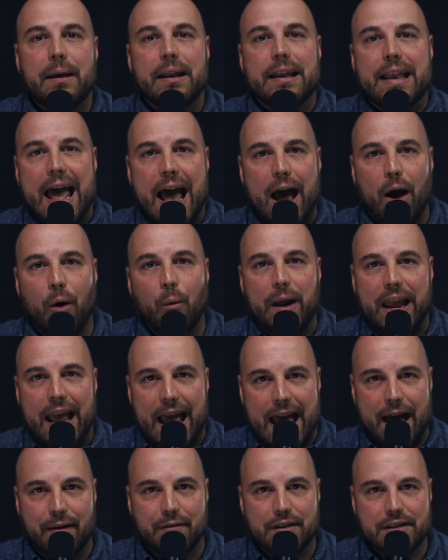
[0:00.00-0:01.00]
Now we
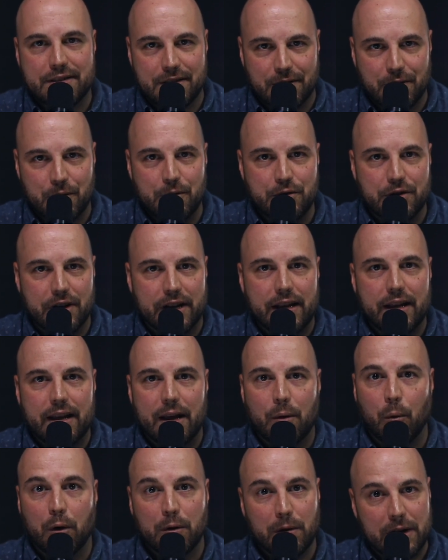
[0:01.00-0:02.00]
have a solution,
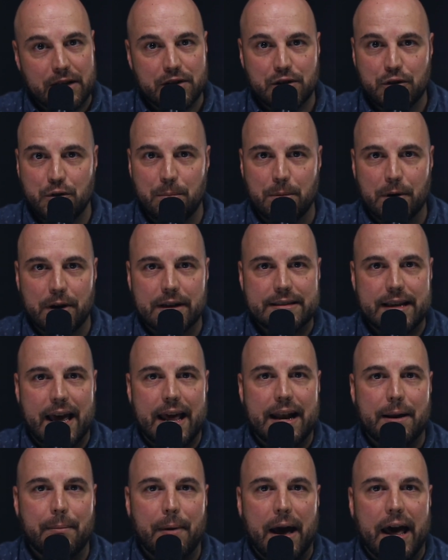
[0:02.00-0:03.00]
and we're super
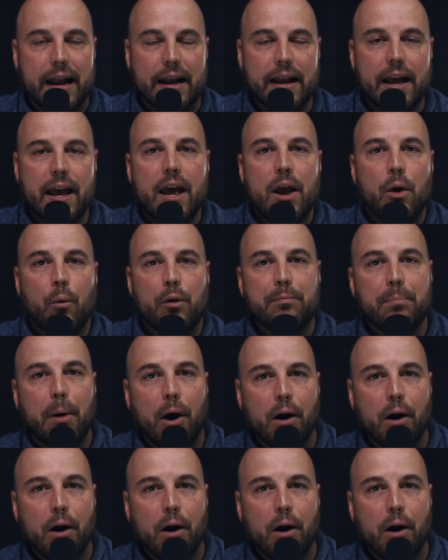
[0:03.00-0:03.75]
excited about it. We've